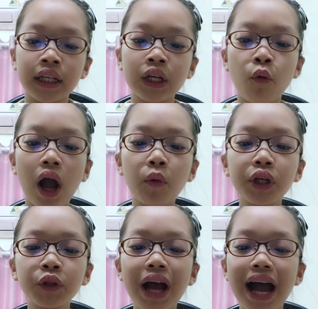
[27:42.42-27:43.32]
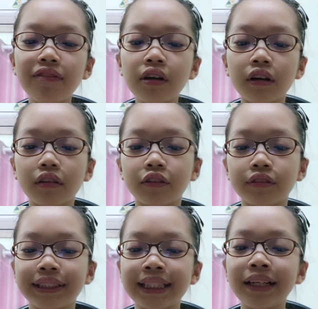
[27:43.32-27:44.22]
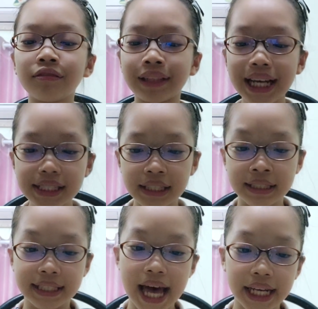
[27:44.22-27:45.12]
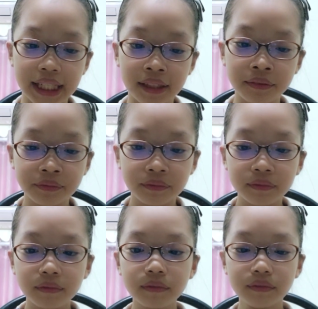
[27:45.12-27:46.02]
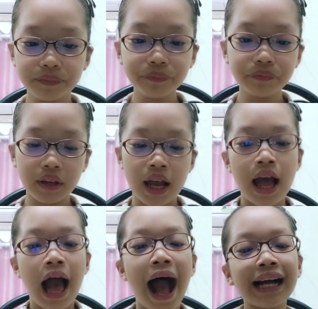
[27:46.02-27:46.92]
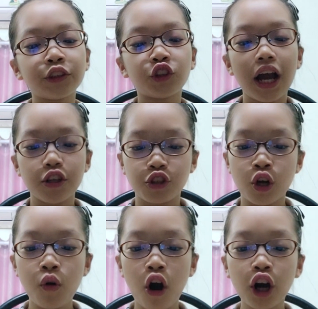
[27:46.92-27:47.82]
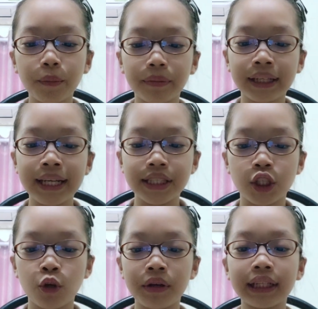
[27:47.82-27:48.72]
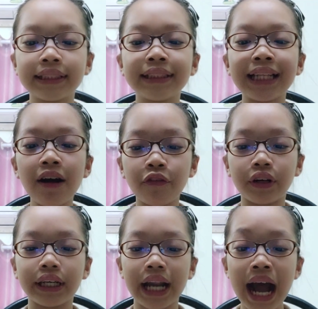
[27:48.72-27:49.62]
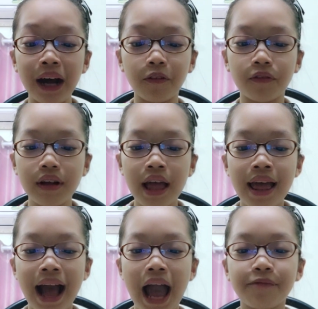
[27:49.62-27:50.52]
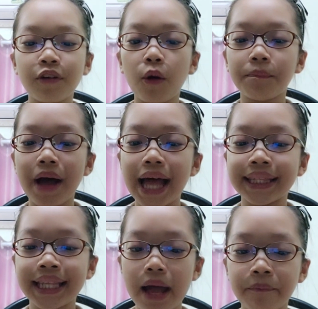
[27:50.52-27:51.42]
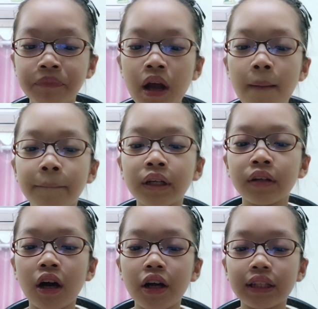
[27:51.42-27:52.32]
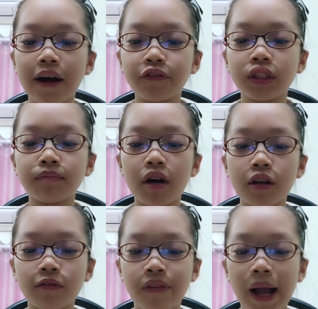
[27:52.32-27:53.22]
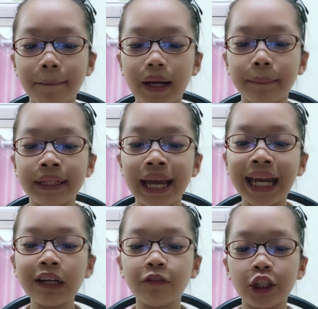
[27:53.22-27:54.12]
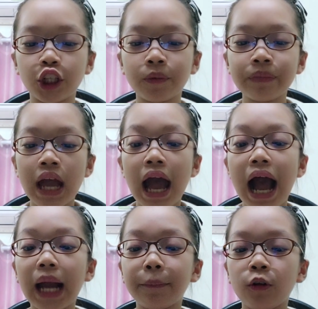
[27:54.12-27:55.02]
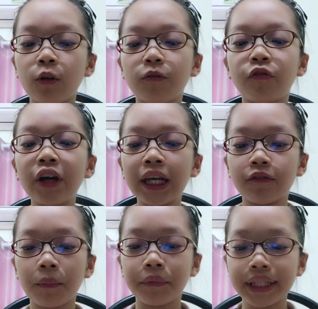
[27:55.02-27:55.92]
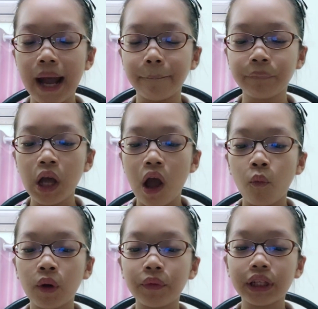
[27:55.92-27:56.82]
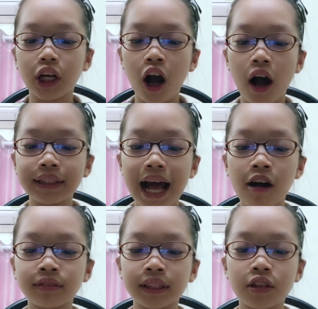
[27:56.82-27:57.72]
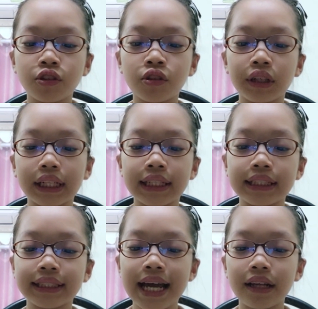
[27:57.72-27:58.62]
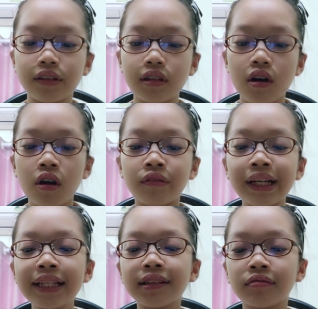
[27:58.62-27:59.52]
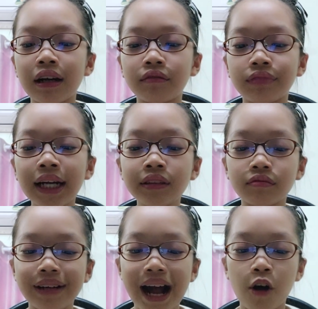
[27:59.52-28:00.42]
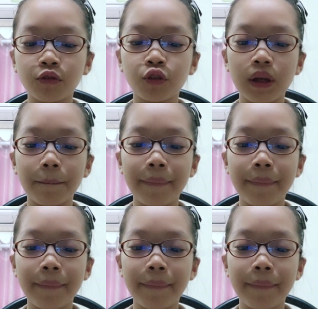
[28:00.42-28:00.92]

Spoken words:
Why won't you ever see reasons, Hetty? I try so hard to please you, but it's never enough. I felt bad then, but not enough to modify my behavior. I pulled free from Jem when we got outside the circus tent, ready to run right round to the